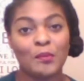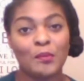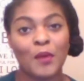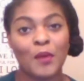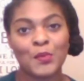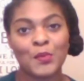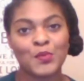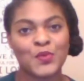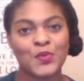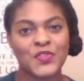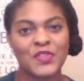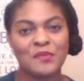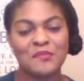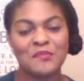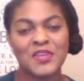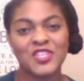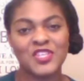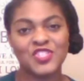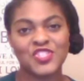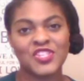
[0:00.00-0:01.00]
Moment with
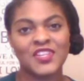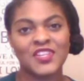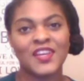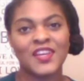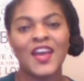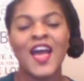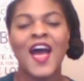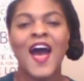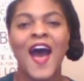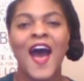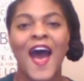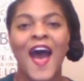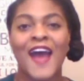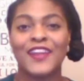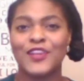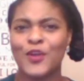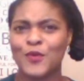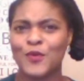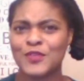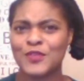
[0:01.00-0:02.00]
Amesha.
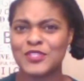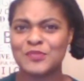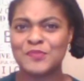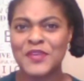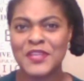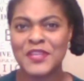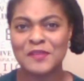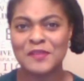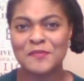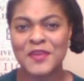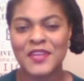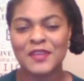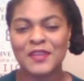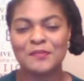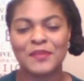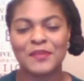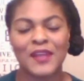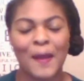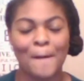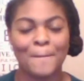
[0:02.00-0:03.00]
I know it's been a
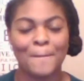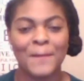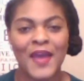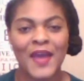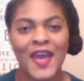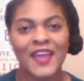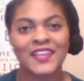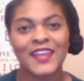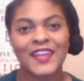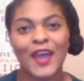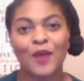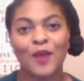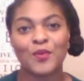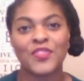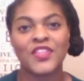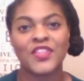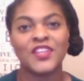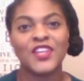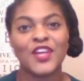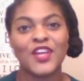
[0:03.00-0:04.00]
minute, but I'm back now
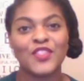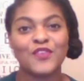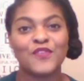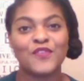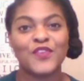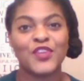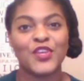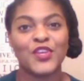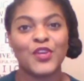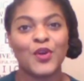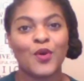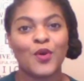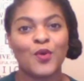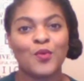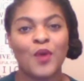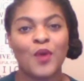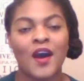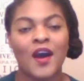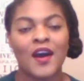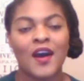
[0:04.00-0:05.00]
with another
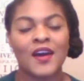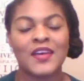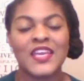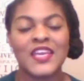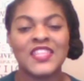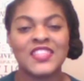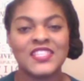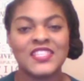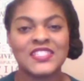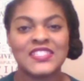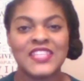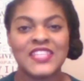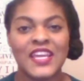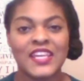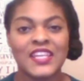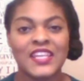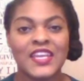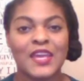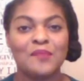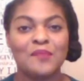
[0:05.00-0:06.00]
video uh, in this
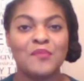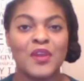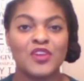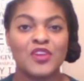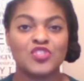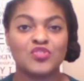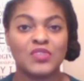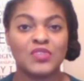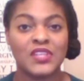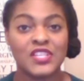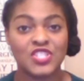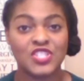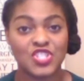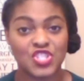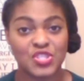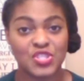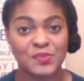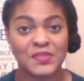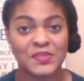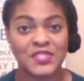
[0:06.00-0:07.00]
dating and marriage
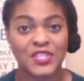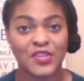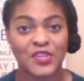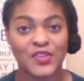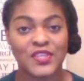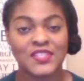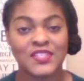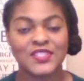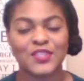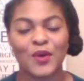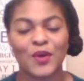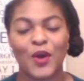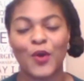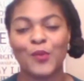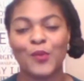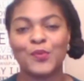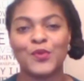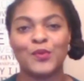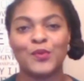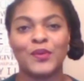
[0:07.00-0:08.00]
relationship series, so I
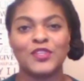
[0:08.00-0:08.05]
hope you